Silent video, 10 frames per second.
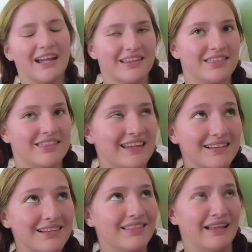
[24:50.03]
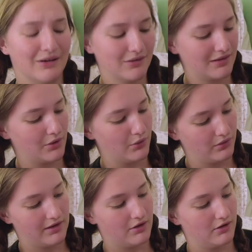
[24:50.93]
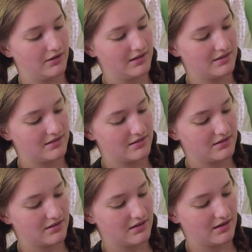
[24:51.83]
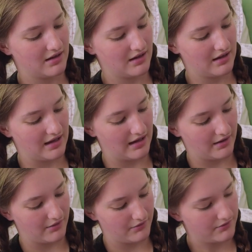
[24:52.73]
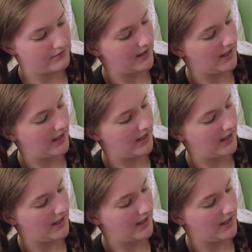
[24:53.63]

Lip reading: I think they're the only artist I have